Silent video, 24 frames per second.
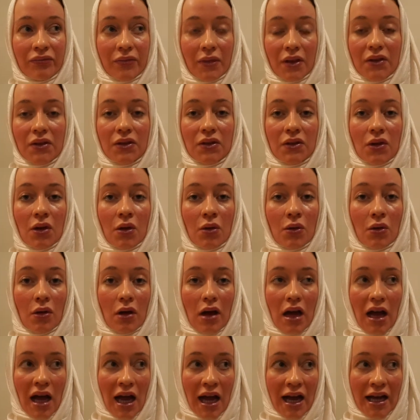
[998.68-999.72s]
So
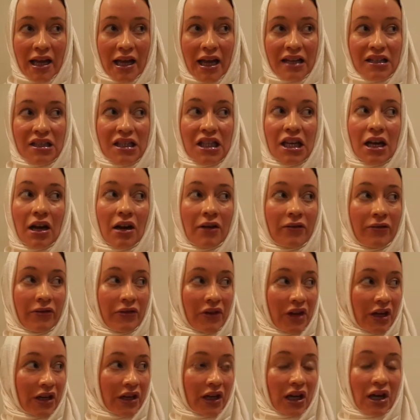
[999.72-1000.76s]
I actually are
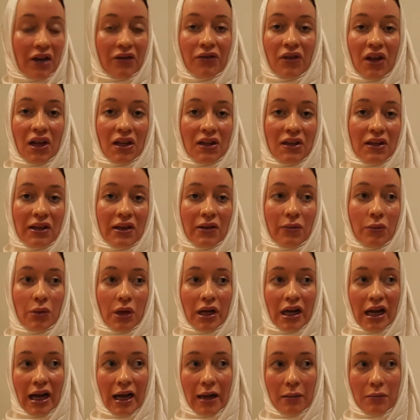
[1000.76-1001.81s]
very effective when
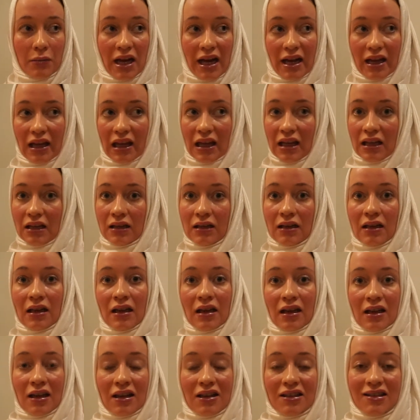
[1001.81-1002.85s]
I'm like in
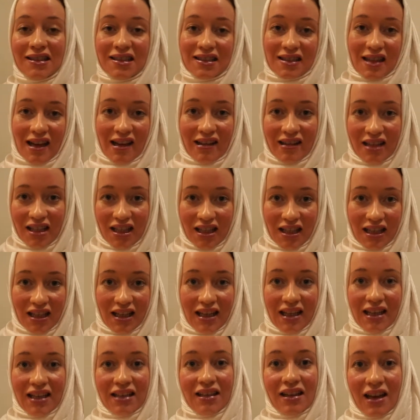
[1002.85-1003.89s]
studying
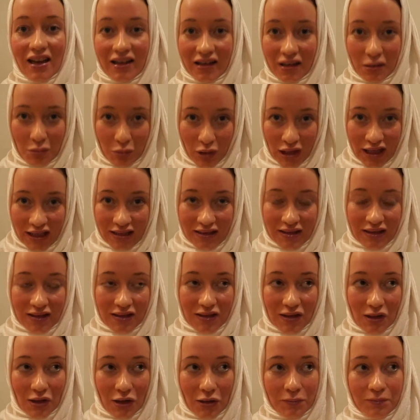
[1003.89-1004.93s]
in other places,
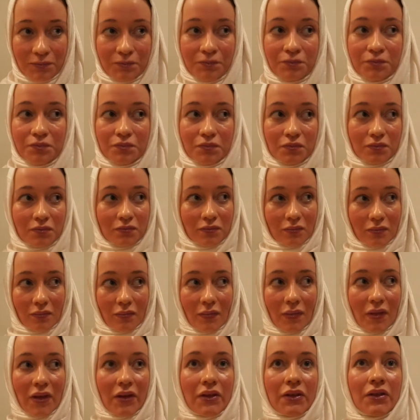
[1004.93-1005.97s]
you know.
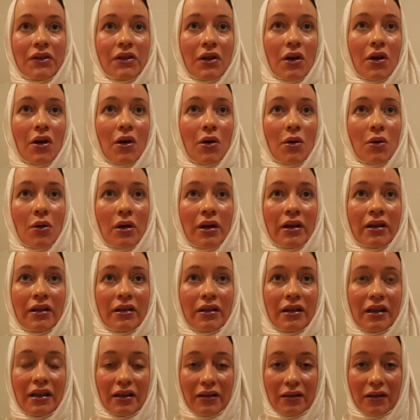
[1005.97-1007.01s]
So
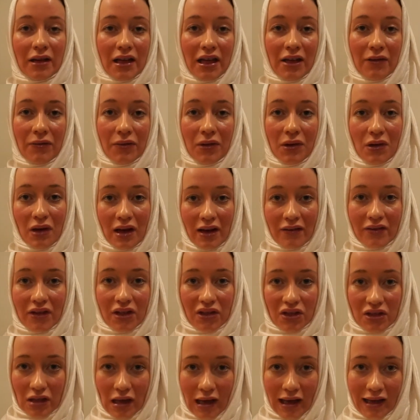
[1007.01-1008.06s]
if you have the
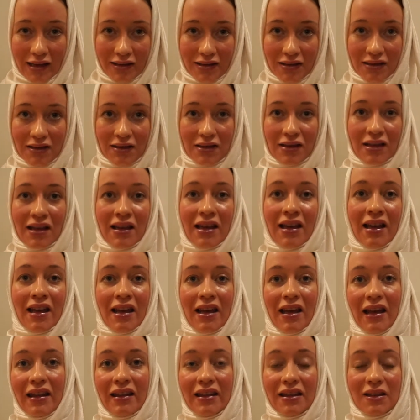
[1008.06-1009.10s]
chance,
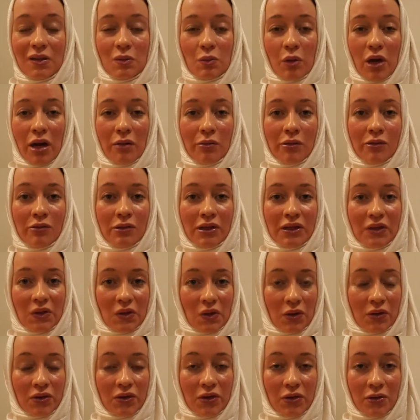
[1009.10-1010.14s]
and this probably is
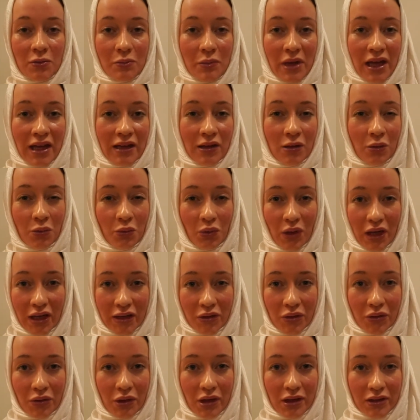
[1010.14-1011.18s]
going to depend on where
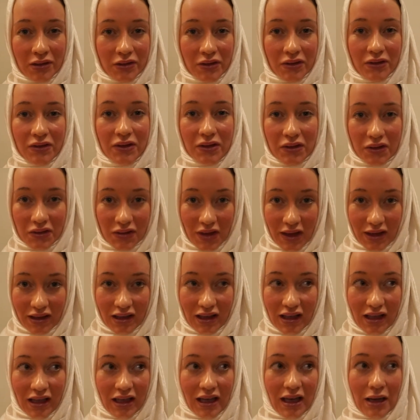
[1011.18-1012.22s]
you are
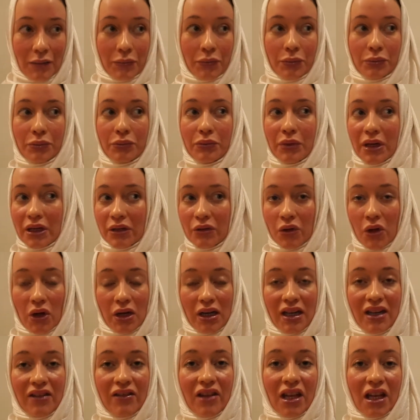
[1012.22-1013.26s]
studying and where you're
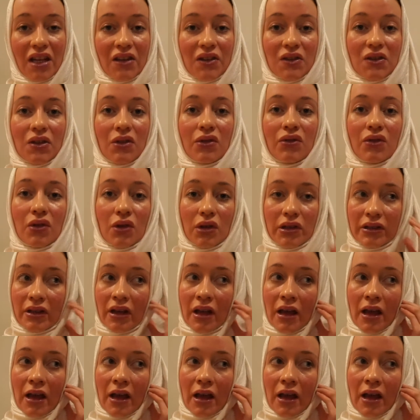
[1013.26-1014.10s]
living and so forth,